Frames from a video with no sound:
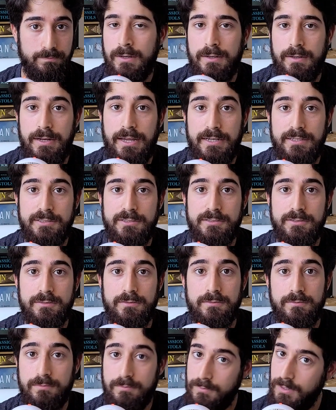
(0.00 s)
Next,
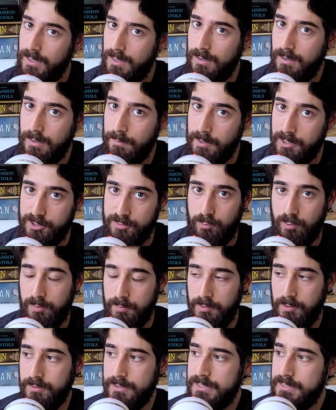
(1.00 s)
a bunch more
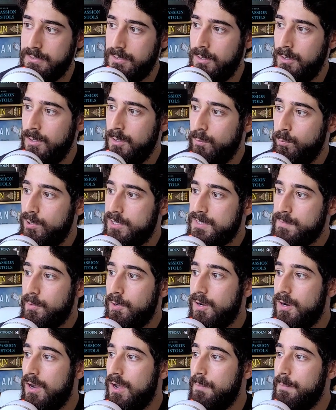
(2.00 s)
abilities. Once per
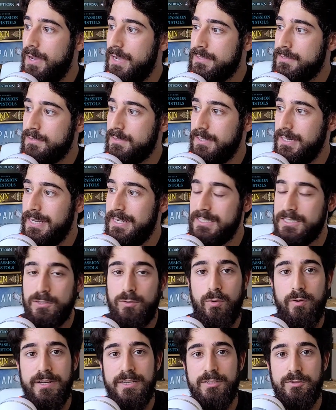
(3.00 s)
combat, it's
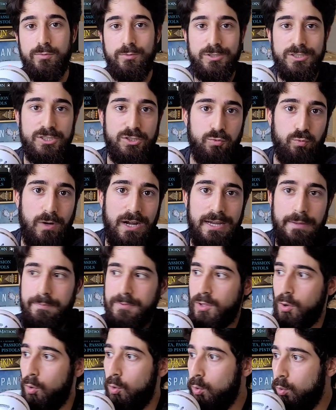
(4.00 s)
going to swipe
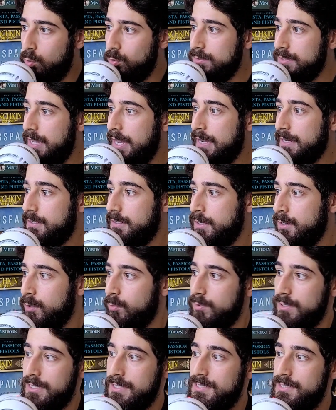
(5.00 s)
the whole deck
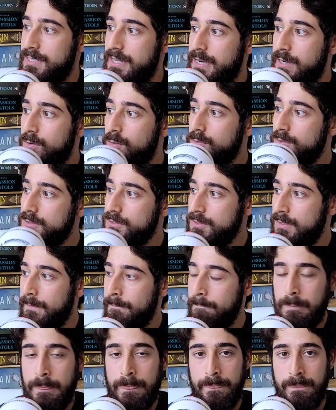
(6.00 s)
with its tentacles.
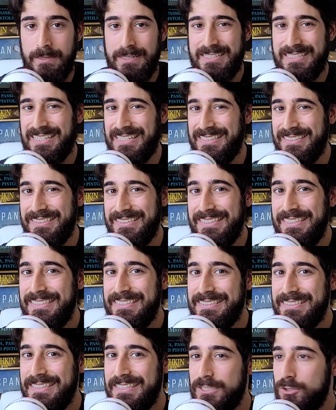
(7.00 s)
This is a
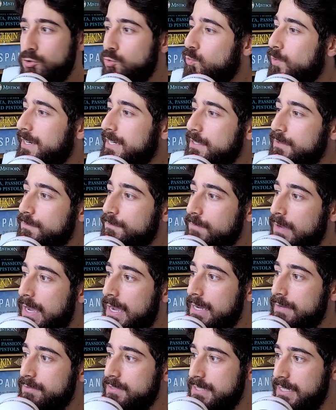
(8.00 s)
DC
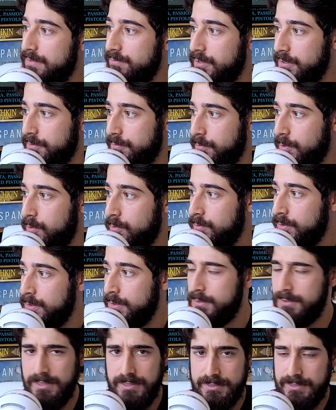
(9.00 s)
25 saving throw,
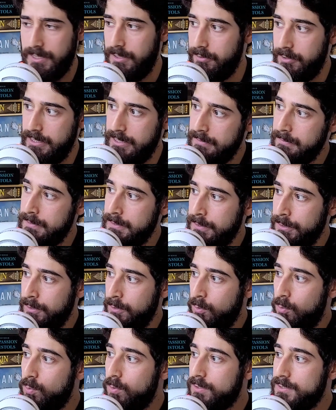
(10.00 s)
dexterity,
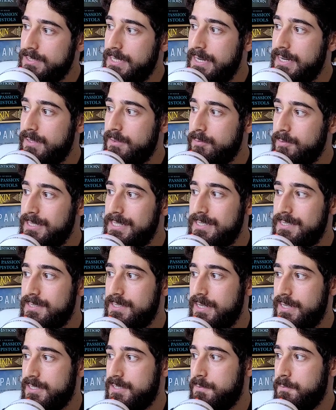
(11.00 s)
or take
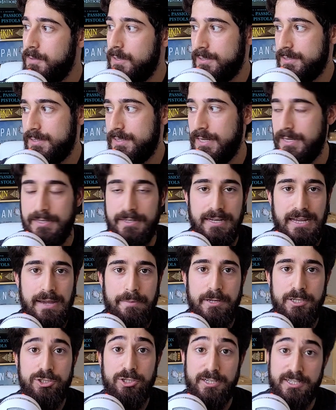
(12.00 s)
3d6 plus 10
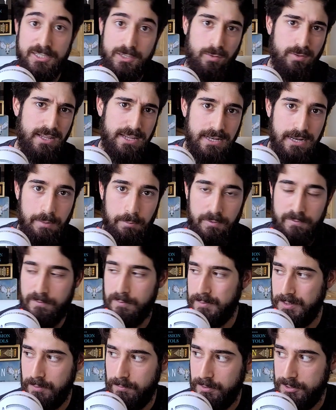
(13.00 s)
damage, I stole that number from
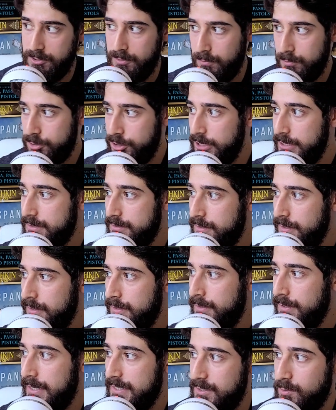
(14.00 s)
the original sheet,
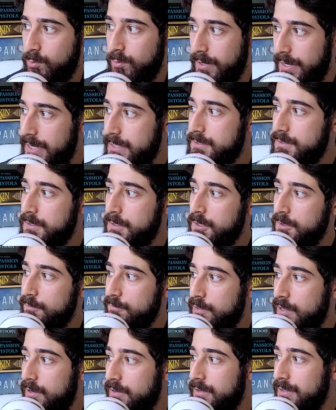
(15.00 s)
as you are hit,
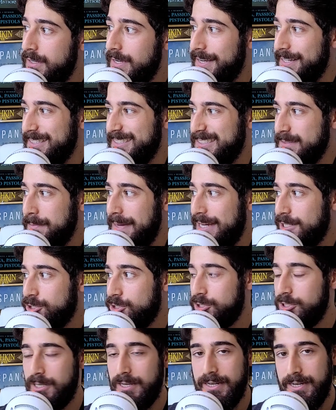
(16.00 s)
flung, and
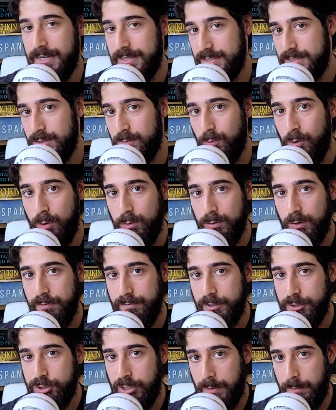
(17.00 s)
smashed against the wall of
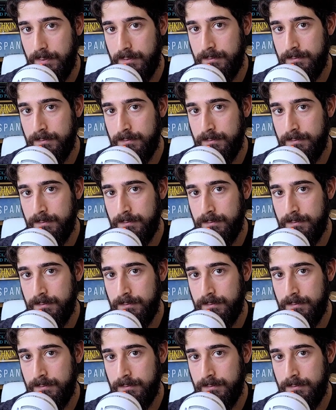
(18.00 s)
the ship.